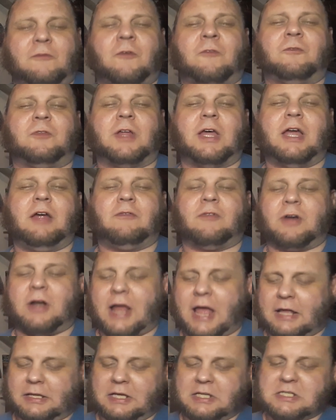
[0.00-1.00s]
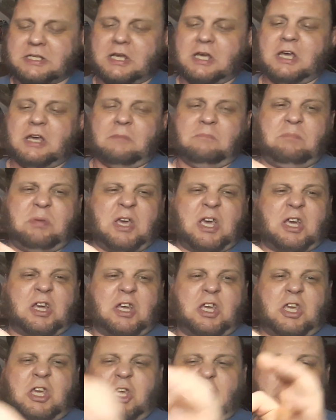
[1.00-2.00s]
for flavor, and I had these big,
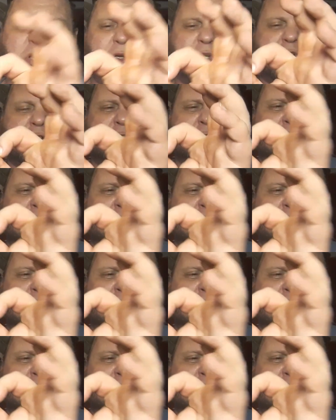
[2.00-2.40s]
huge